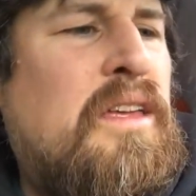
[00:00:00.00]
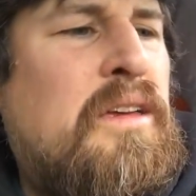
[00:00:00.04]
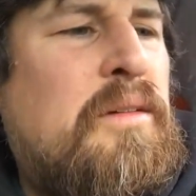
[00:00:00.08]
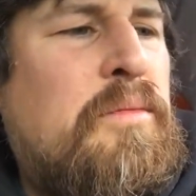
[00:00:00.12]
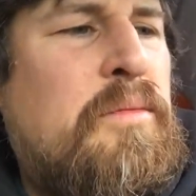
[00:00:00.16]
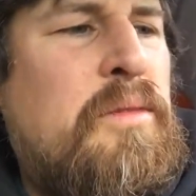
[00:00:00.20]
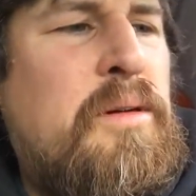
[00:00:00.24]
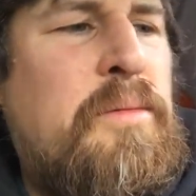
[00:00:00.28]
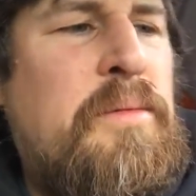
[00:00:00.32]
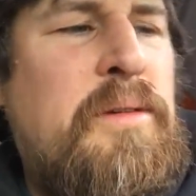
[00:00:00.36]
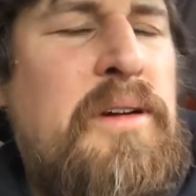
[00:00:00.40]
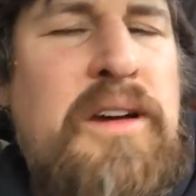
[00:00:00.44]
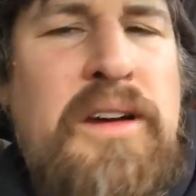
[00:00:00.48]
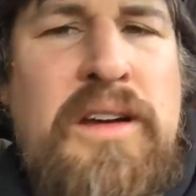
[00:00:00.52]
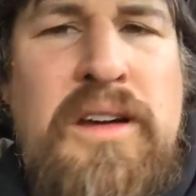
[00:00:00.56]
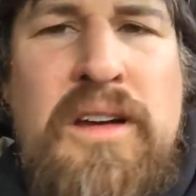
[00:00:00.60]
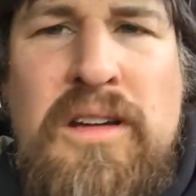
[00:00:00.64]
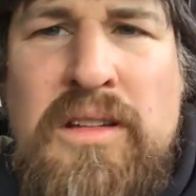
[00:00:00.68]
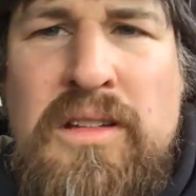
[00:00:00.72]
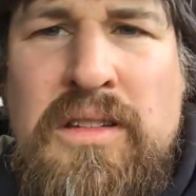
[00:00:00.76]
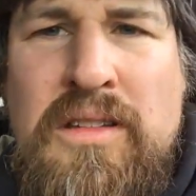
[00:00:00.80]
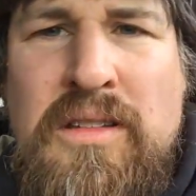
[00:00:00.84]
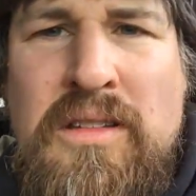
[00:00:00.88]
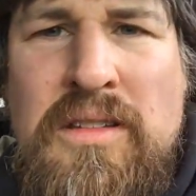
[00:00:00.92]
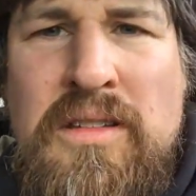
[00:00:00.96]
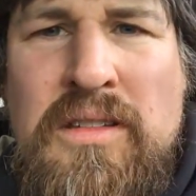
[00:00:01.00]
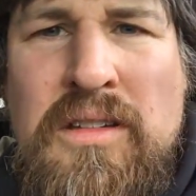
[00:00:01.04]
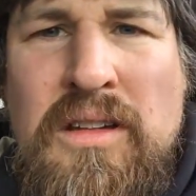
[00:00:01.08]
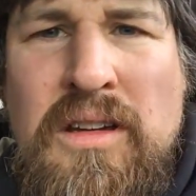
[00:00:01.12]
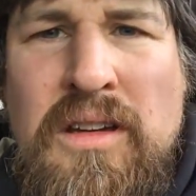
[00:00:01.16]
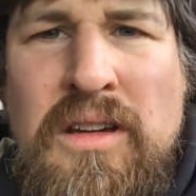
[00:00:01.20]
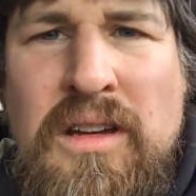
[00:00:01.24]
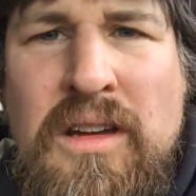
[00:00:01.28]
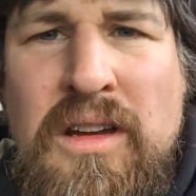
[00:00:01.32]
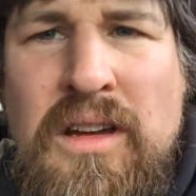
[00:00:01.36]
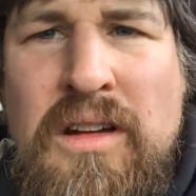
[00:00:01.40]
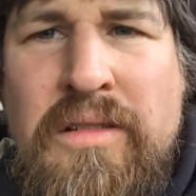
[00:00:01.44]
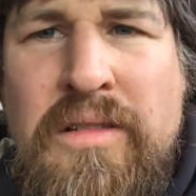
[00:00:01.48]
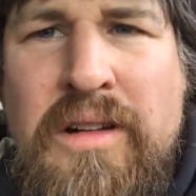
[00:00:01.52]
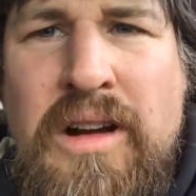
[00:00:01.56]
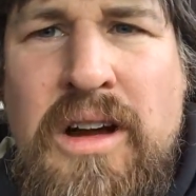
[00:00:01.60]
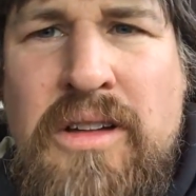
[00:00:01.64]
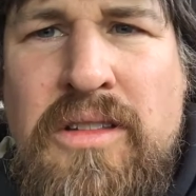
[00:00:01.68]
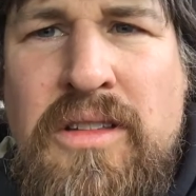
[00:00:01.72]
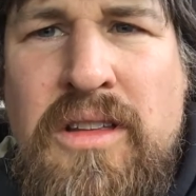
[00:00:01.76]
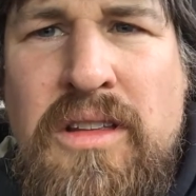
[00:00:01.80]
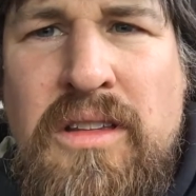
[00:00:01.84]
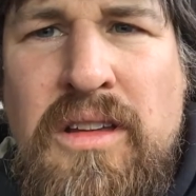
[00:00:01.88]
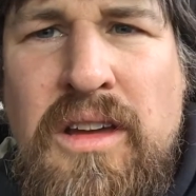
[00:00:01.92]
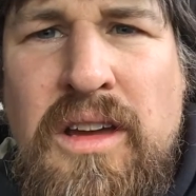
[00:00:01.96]
Maybe I could get
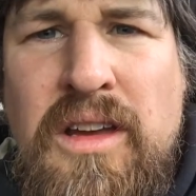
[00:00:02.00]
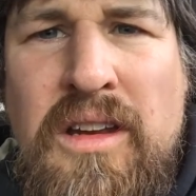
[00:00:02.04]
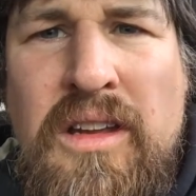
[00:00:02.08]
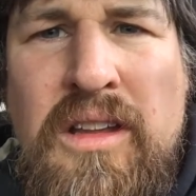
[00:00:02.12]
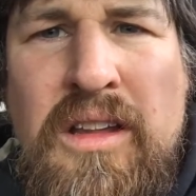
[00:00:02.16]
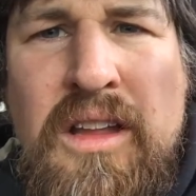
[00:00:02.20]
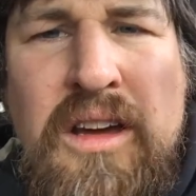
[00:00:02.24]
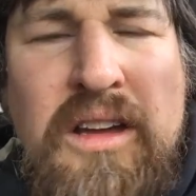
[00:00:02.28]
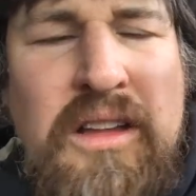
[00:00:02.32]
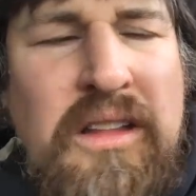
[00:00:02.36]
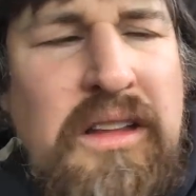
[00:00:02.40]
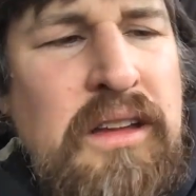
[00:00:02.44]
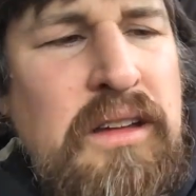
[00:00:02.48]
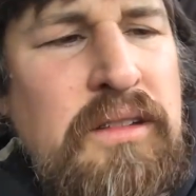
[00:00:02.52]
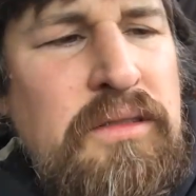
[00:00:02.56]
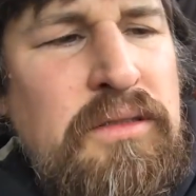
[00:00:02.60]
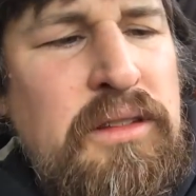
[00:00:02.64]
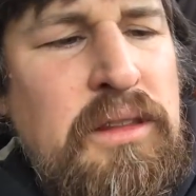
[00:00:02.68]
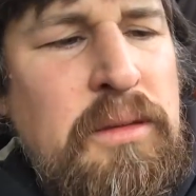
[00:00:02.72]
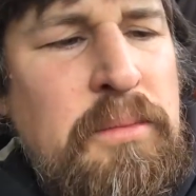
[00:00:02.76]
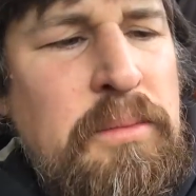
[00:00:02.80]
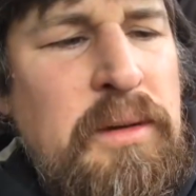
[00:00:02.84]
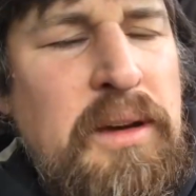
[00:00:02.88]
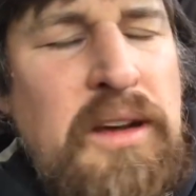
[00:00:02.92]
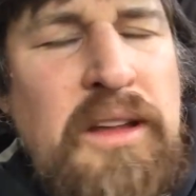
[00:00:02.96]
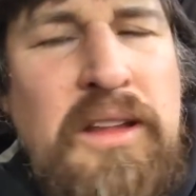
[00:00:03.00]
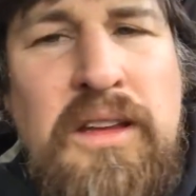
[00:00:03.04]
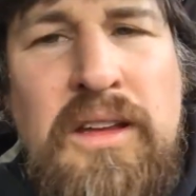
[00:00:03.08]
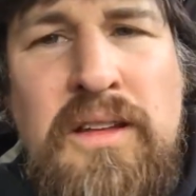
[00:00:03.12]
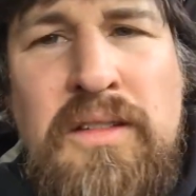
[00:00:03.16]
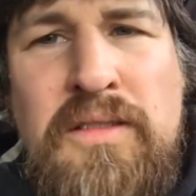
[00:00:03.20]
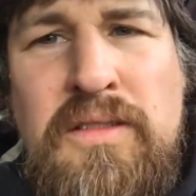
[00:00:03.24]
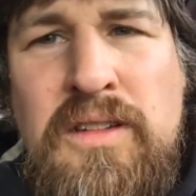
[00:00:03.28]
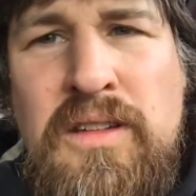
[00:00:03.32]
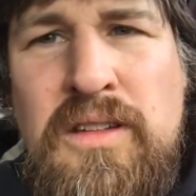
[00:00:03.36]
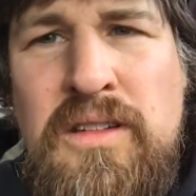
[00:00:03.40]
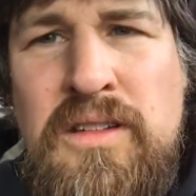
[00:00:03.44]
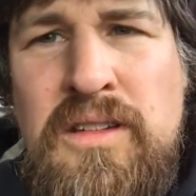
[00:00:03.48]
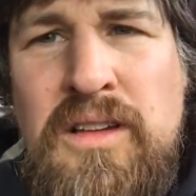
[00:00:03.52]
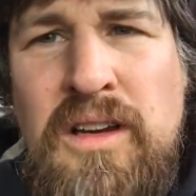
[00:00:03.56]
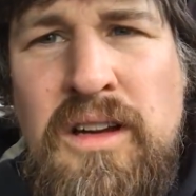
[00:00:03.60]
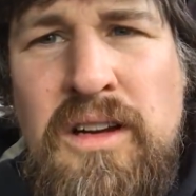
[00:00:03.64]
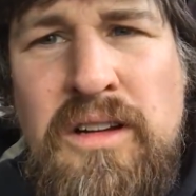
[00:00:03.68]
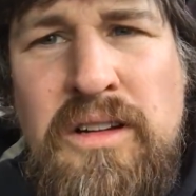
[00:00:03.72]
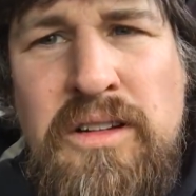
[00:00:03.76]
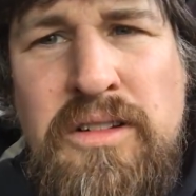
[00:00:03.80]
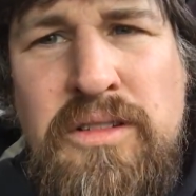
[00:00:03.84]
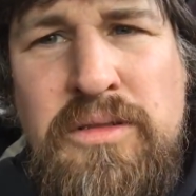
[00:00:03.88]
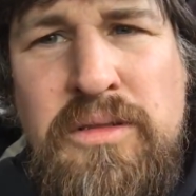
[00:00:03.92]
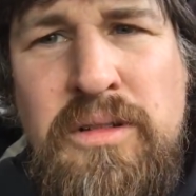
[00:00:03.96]
around the dandelion leaf with the bay leaves. These
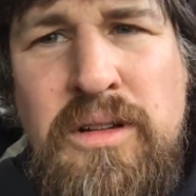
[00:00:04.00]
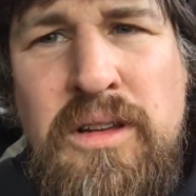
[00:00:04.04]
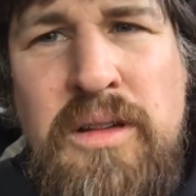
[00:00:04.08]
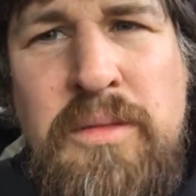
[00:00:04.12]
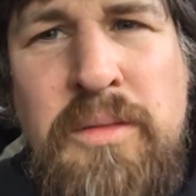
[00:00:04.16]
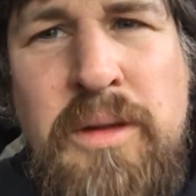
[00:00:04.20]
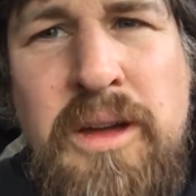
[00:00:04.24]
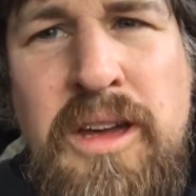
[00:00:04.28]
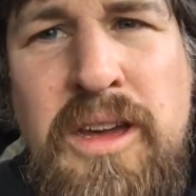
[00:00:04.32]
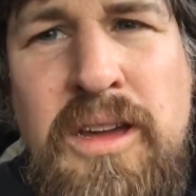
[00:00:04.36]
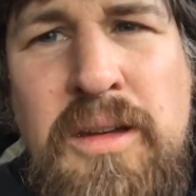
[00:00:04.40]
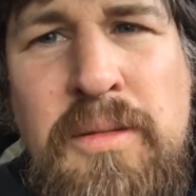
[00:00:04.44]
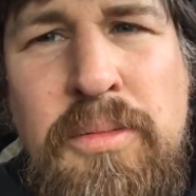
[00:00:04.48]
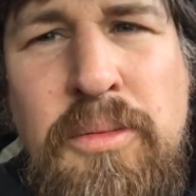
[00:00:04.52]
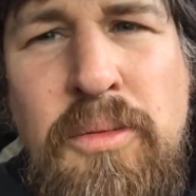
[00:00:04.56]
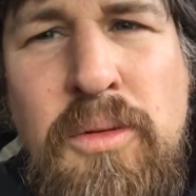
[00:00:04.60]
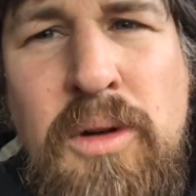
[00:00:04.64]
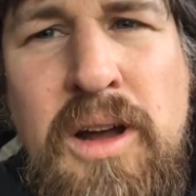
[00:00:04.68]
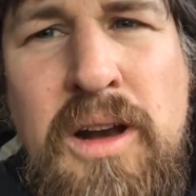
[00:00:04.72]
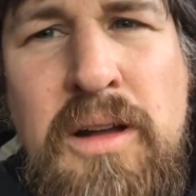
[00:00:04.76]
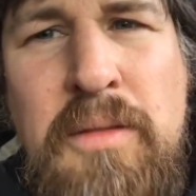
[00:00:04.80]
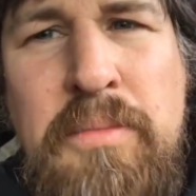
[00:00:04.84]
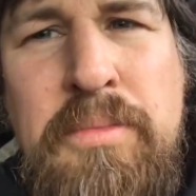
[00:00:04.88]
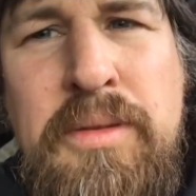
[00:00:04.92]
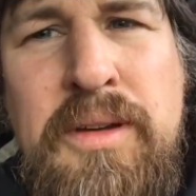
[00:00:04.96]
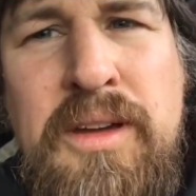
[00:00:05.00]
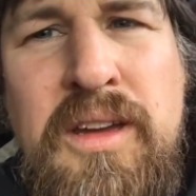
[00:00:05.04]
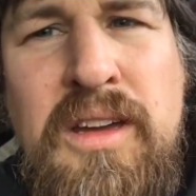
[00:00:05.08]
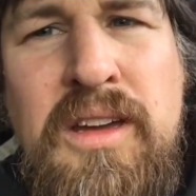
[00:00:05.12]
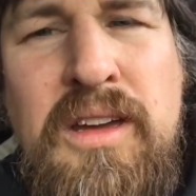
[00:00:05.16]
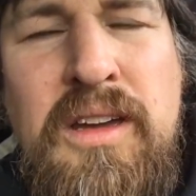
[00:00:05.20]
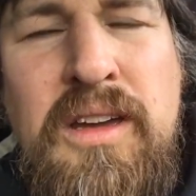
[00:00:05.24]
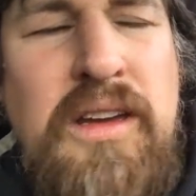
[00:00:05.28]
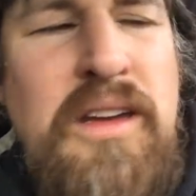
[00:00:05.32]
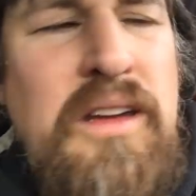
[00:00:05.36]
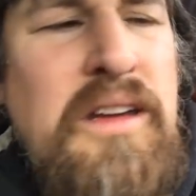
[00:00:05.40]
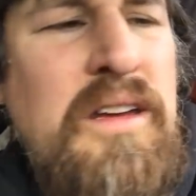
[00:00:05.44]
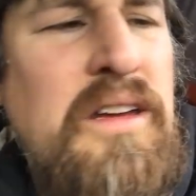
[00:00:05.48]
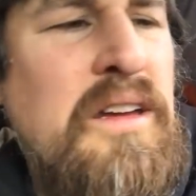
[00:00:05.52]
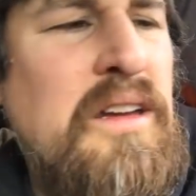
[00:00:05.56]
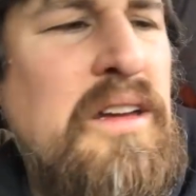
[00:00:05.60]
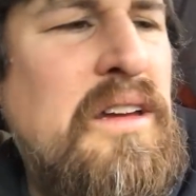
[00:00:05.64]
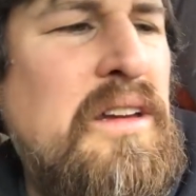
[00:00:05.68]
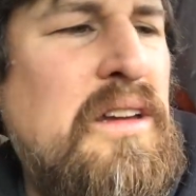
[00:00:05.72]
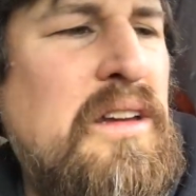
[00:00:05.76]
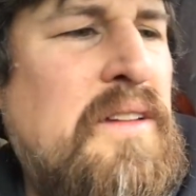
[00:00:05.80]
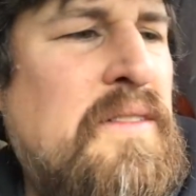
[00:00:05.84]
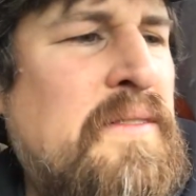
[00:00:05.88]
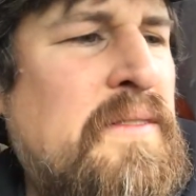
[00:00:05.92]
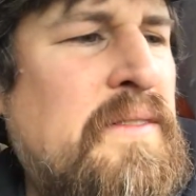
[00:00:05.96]
suckers really make you want to pee.
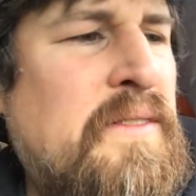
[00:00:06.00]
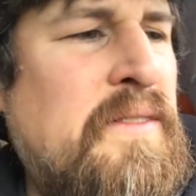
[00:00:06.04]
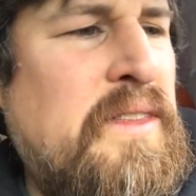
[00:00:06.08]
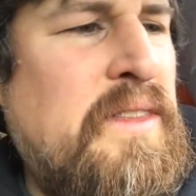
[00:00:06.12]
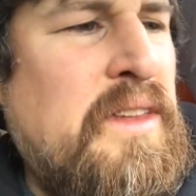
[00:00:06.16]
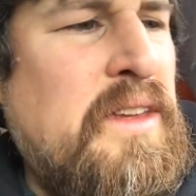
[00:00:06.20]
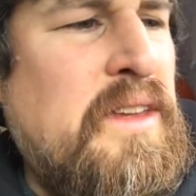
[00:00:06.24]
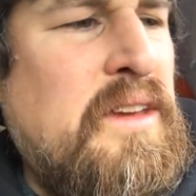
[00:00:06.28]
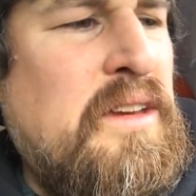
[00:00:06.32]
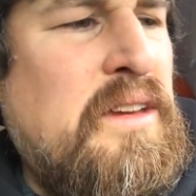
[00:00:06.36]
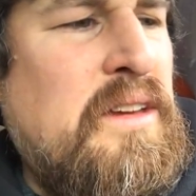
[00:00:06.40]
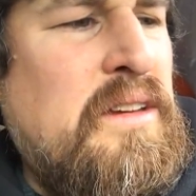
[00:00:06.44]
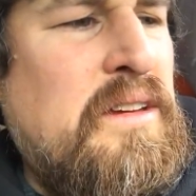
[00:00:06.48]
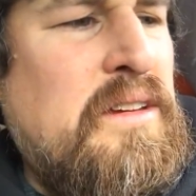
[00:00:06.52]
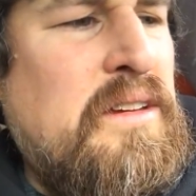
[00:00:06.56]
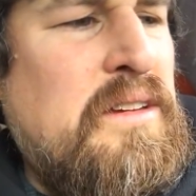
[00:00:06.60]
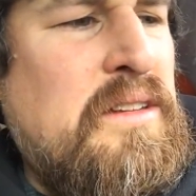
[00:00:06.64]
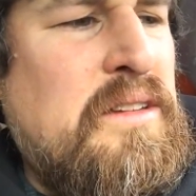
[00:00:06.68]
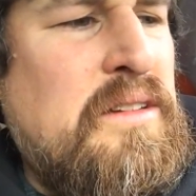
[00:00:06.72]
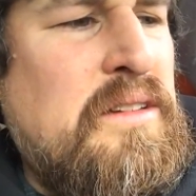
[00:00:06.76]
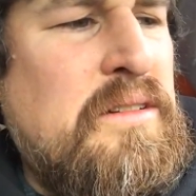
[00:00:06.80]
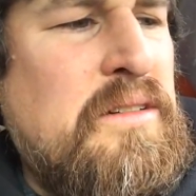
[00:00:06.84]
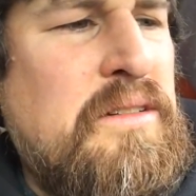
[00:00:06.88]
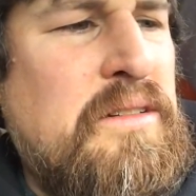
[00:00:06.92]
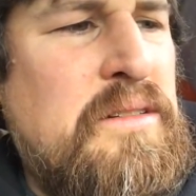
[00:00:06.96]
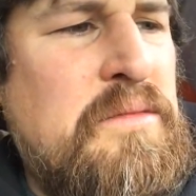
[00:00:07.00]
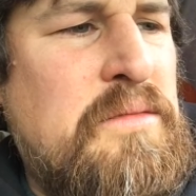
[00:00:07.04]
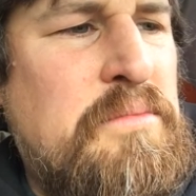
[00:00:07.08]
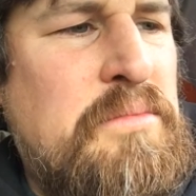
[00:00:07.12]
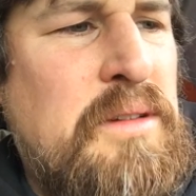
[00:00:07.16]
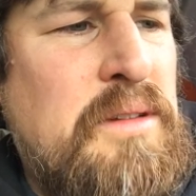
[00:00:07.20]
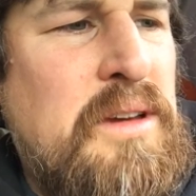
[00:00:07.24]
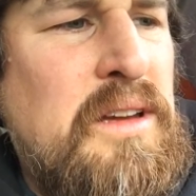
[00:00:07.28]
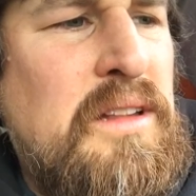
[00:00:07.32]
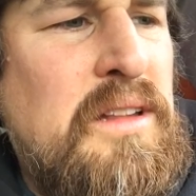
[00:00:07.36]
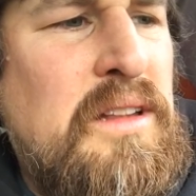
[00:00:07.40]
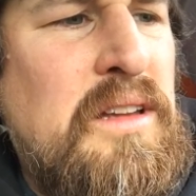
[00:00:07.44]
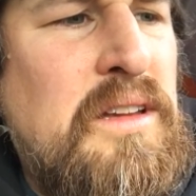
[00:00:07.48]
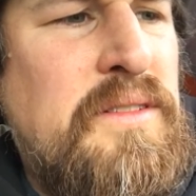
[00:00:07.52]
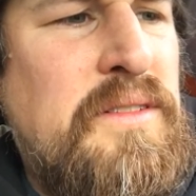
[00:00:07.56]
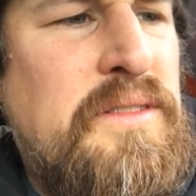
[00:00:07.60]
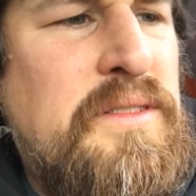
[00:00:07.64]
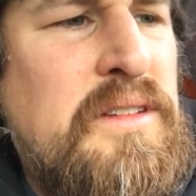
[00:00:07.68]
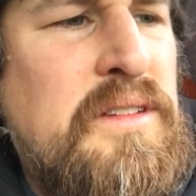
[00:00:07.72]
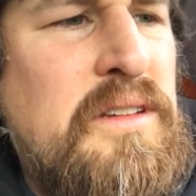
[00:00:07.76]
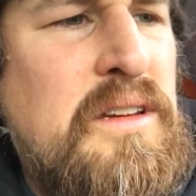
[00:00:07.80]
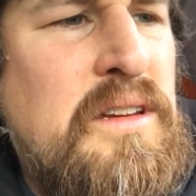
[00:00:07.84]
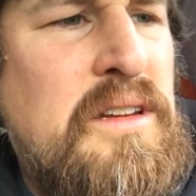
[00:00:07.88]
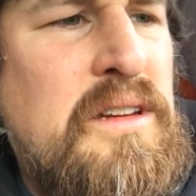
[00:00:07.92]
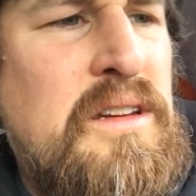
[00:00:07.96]
Throw some bay
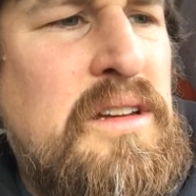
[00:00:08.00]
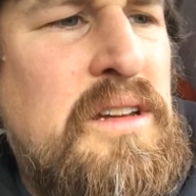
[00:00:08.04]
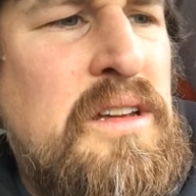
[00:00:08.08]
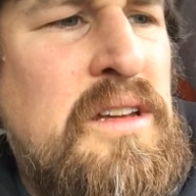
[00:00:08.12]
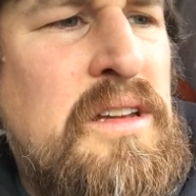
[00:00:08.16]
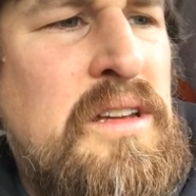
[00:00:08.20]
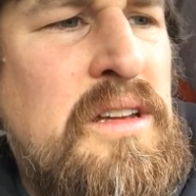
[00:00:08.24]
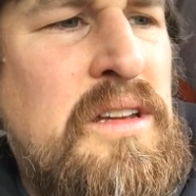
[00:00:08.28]
leaves in.